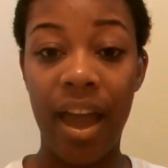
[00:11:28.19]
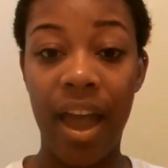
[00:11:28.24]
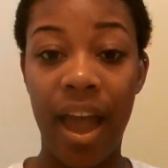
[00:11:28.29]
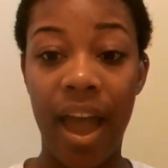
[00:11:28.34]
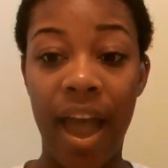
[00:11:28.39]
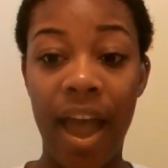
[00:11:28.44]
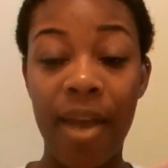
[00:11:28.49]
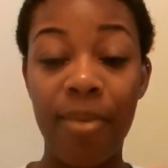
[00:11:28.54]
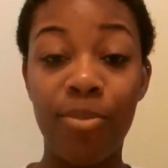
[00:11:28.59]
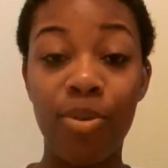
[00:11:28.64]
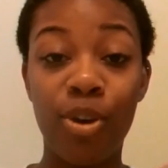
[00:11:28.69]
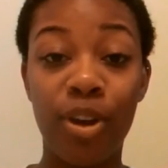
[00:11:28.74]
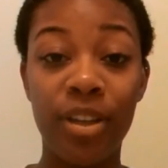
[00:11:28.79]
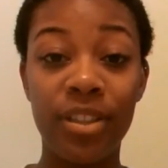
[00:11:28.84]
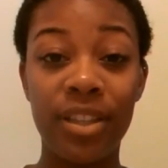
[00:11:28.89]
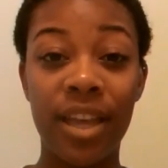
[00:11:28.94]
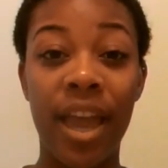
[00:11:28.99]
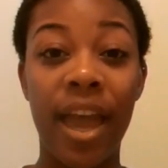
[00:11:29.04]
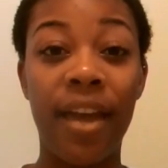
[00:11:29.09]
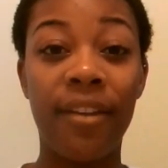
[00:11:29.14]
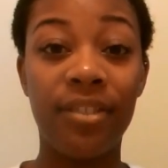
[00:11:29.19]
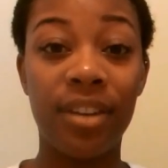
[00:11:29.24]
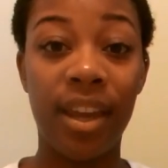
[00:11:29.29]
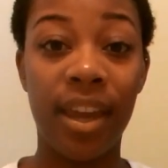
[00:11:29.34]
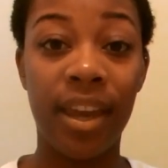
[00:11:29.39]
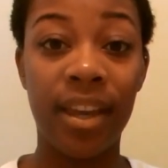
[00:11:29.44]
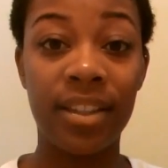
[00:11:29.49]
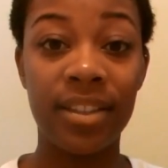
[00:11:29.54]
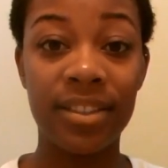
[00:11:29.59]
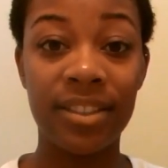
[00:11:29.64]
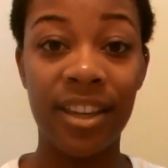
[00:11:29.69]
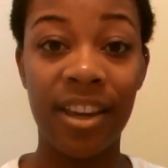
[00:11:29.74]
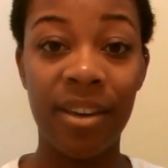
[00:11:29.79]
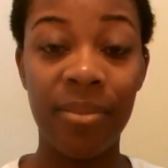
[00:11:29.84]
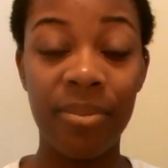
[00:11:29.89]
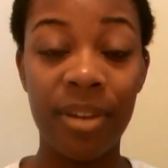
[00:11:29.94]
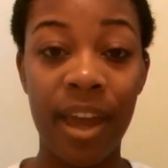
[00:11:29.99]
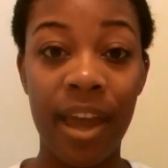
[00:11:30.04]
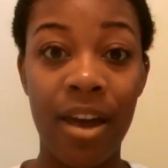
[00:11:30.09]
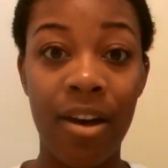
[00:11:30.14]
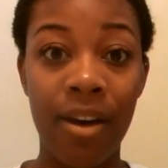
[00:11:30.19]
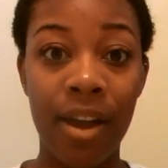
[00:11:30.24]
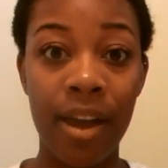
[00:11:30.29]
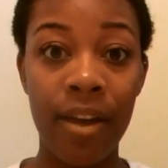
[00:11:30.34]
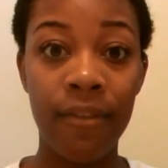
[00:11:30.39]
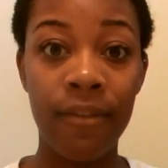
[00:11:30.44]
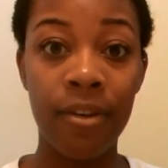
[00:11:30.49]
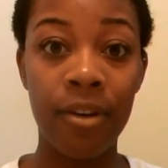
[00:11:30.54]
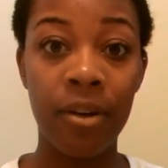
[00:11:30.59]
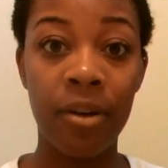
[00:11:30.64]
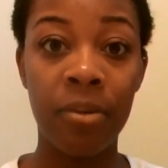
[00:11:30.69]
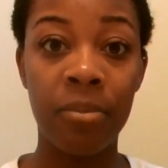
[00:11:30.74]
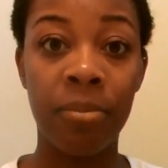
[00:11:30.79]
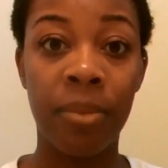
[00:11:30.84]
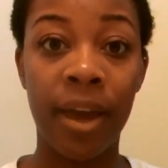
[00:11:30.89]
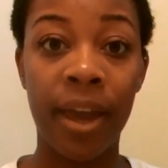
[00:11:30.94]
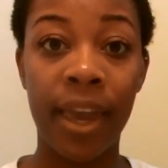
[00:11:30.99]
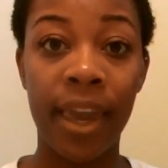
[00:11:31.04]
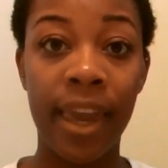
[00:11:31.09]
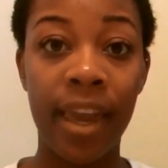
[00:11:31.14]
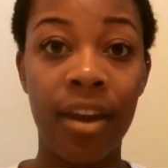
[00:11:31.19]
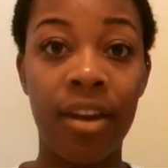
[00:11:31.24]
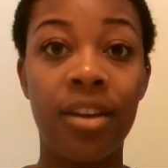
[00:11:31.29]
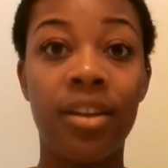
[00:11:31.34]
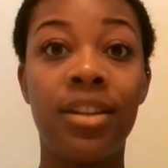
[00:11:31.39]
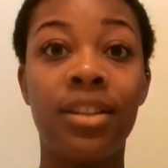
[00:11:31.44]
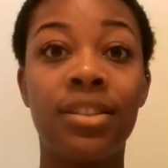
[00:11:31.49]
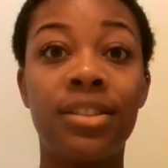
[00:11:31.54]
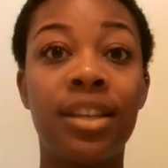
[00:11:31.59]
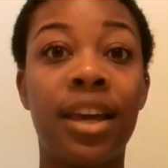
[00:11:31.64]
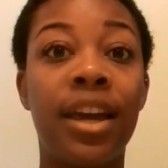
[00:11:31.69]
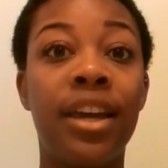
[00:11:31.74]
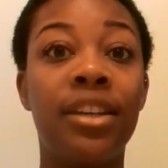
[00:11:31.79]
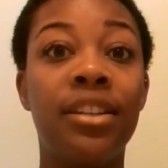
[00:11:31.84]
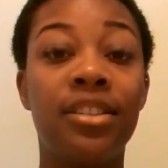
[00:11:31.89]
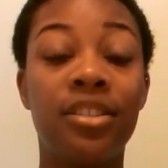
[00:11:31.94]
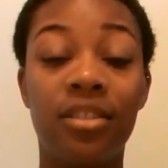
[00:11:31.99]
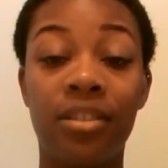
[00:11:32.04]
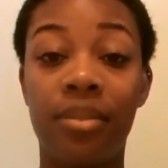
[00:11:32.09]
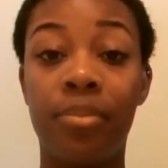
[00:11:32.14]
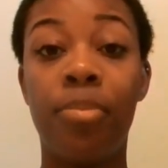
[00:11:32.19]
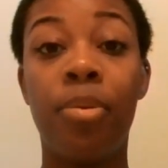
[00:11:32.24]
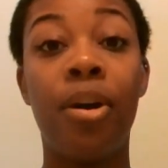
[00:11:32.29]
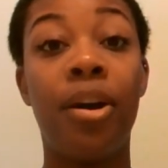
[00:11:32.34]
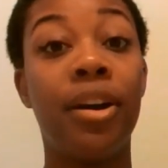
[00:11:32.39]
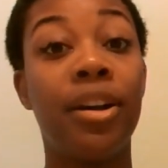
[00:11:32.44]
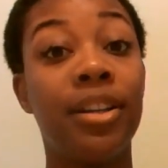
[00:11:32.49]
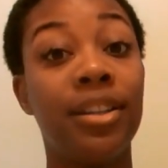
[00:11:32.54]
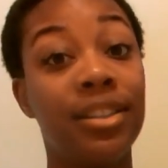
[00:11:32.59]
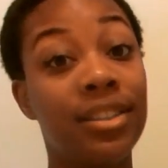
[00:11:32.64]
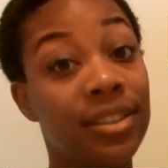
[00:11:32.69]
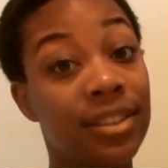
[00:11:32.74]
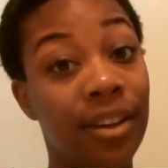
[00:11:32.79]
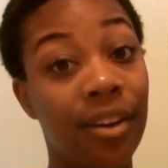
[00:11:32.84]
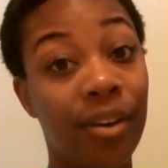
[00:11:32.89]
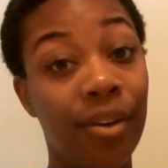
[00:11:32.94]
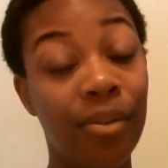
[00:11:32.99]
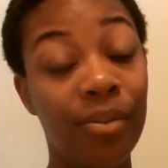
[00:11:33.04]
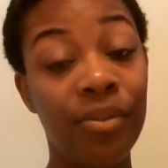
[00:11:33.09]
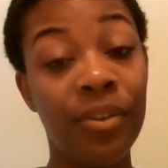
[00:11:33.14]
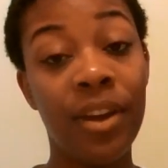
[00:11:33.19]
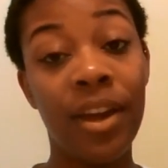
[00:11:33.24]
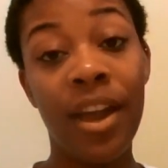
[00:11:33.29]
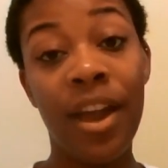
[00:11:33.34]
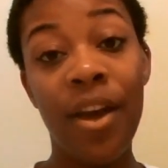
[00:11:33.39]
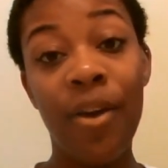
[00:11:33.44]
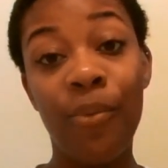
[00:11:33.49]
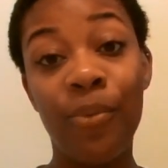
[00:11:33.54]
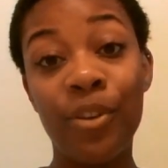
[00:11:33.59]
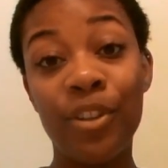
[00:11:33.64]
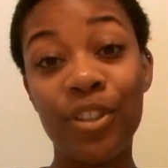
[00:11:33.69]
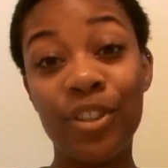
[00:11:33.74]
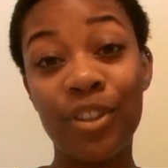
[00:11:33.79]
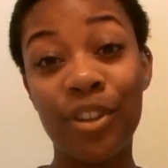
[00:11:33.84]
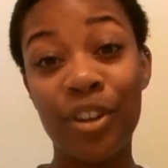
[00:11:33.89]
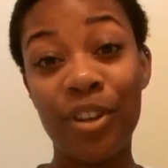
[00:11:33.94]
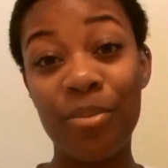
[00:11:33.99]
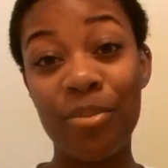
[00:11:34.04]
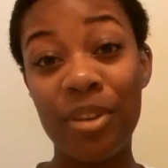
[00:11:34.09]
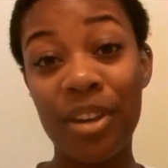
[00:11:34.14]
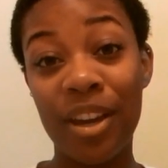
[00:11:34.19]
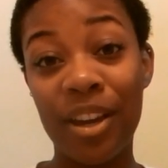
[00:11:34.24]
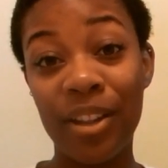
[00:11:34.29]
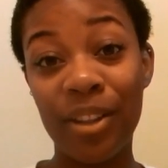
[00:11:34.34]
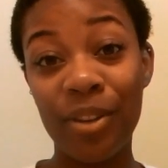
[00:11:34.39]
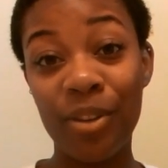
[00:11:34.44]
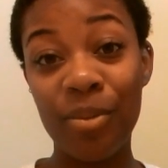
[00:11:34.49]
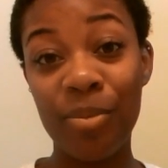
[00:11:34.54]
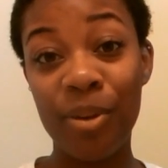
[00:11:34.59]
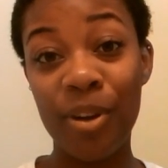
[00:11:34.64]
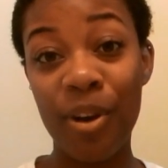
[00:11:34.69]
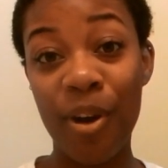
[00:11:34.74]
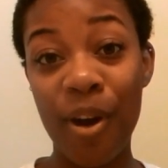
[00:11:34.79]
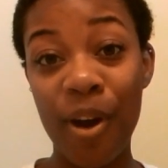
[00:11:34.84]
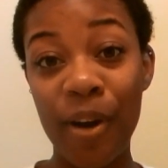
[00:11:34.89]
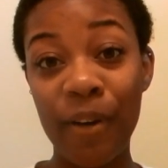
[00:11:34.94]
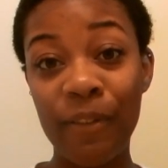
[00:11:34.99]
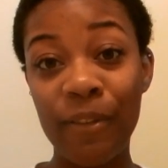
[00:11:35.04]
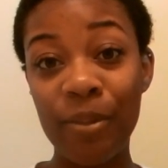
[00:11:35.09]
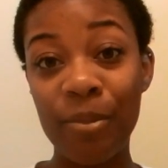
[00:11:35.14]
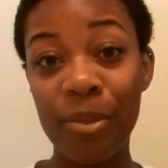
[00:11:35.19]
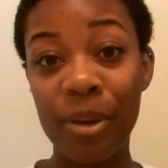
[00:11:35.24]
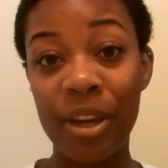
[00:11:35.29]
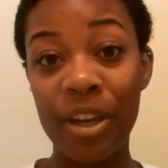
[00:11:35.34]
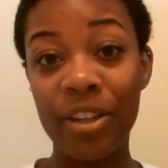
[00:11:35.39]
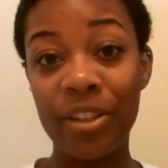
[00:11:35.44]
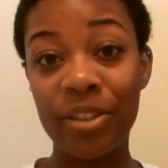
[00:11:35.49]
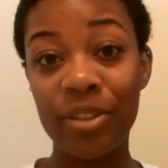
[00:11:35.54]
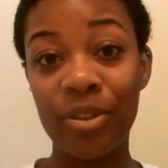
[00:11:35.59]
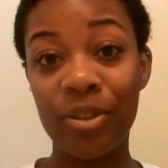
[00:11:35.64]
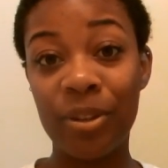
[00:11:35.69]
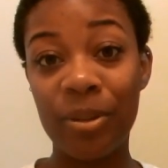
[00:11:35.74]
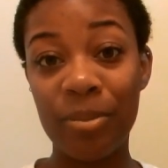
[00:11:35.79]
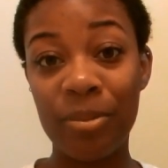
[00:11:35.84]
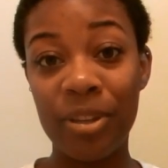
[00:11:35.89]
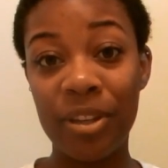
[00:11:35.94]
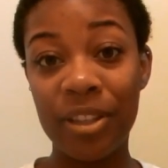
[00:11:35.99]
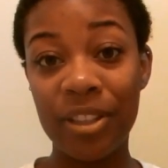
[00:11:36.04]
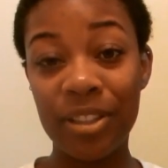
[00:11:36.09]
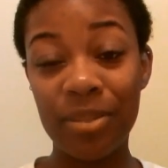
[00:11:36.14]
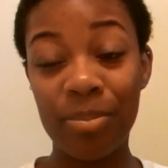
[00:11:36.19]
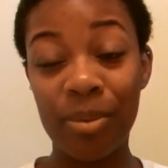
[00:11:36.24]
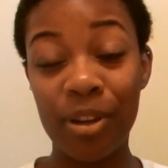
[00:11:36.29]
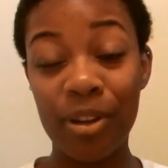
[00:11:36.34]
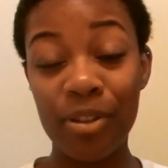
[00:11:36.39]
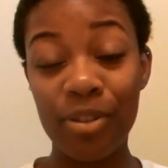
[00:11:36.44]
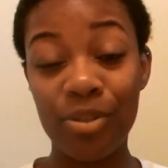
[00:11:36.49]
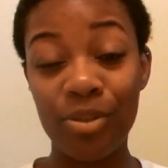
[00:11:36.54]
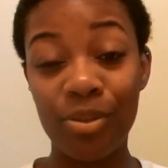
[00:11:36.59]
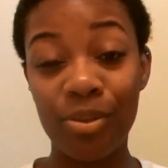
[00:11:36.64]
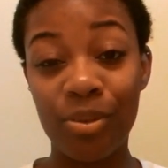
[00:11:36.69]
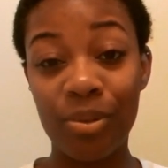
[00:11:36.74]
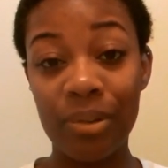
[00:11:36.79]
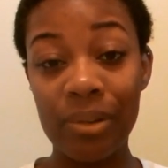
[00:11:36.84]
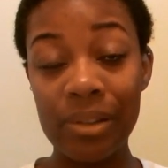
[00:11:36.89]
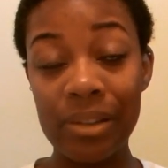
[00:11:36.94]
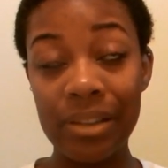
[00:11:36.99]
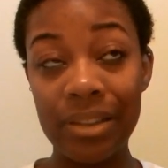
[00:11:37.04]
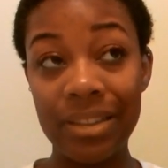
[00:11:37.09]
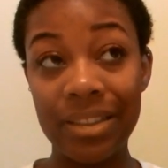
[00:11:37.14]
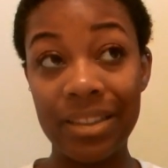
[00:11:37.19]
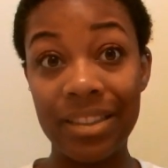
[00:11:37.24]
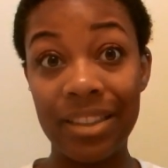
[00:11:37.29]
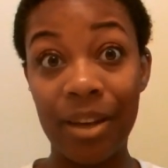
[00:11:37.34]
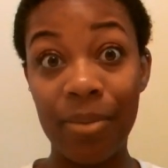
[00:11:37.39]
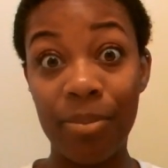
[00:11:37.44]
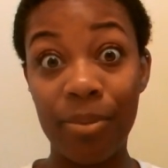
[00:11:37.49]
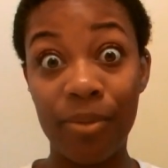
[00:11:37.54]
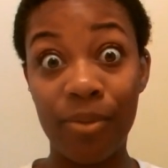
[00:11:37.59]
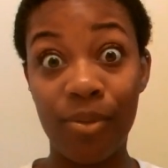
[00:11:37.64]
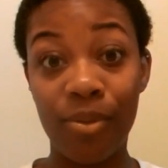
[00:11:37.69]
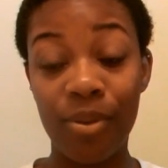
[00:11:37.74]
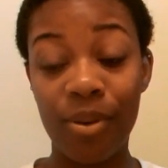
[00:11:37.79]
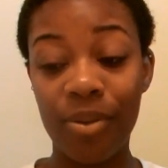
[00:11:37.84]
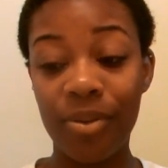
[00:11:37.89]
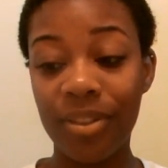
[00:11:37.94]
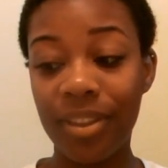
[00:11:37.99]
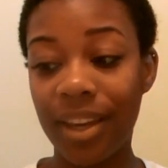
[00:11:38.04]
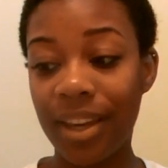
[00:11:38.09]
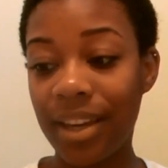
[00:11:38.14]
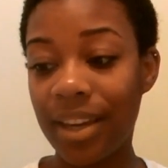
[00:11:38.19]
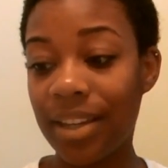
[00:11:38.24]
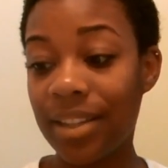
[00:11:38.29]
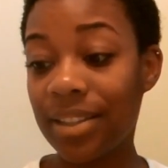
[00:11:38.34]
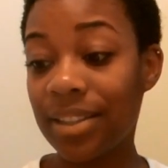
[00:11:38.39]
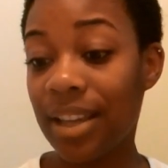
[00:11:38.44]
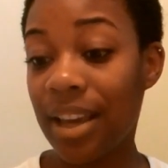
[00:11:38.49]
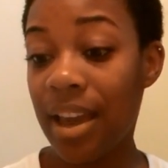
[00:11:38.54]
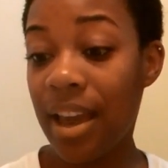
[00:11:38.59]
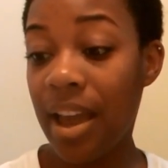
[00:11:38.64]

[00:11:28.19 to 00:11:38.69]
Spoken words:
I'm going to have to accept however my hair decides to part itself, which is going to be a little bit hard for me, and it's going to be a spiritual step of growth, I guess,